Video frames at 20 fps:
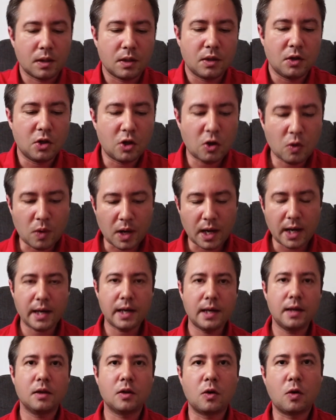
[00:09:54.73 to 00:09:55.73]
you know,
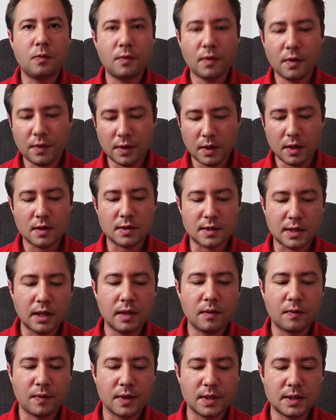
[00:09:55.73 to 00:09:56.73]
over the years, I
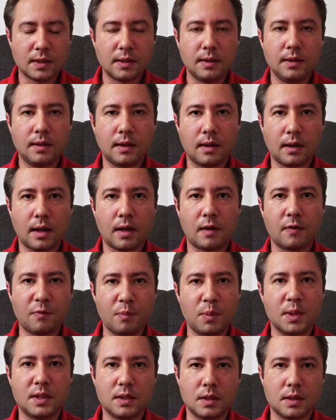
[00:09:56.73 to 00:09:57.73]
invested in a lot of
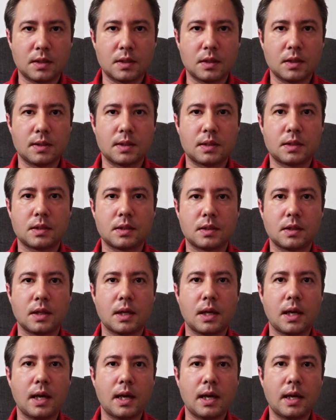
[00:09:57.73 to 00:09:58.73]
businesses.
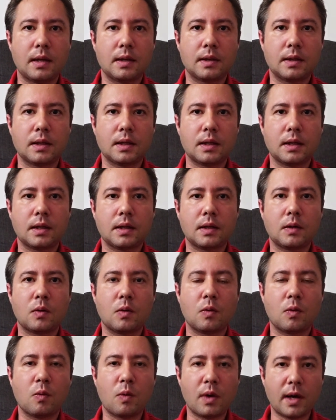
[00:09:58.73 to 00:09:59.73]
And
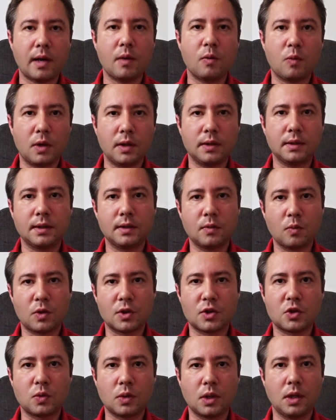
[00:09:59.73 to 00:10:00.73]
what I wanted
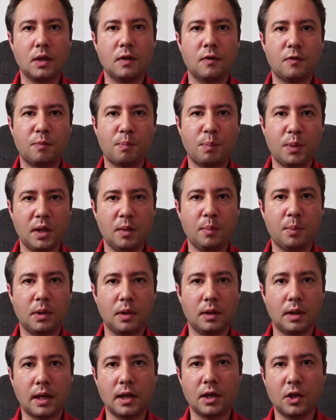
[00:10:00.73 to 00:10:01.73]
was to give people
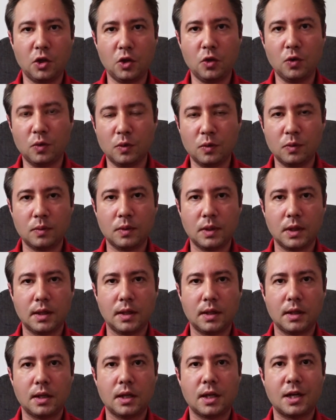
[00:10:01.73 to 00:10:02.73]
like you
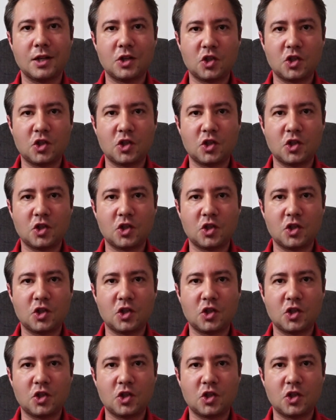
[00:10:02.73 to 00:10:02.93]
a